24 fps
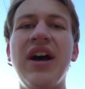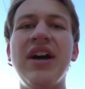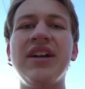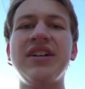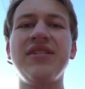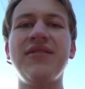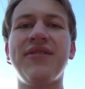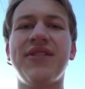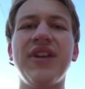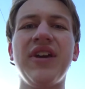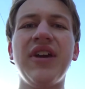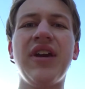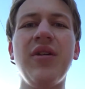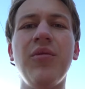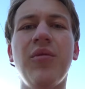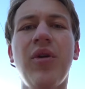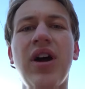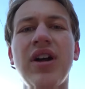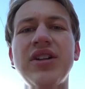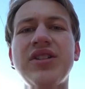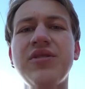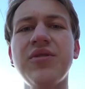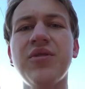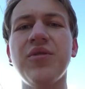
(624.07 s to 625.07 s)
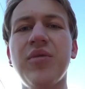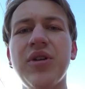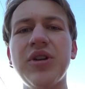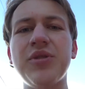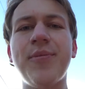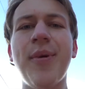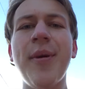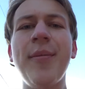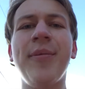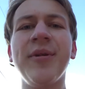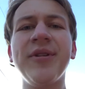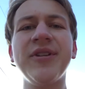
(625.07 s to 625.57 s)
Do you think he wanted you to wish
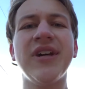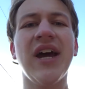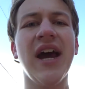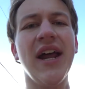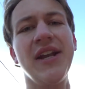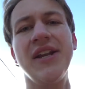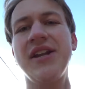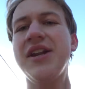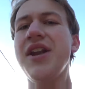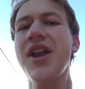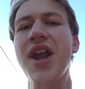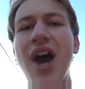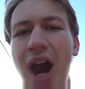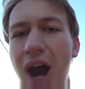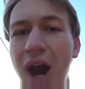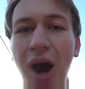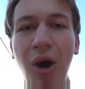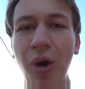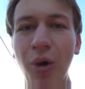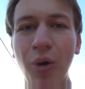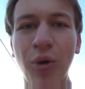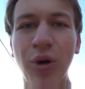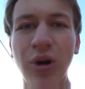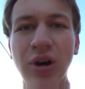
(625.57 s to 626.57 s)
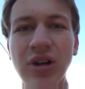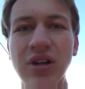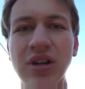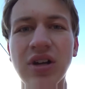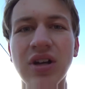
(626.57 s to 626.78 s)
people dead? No!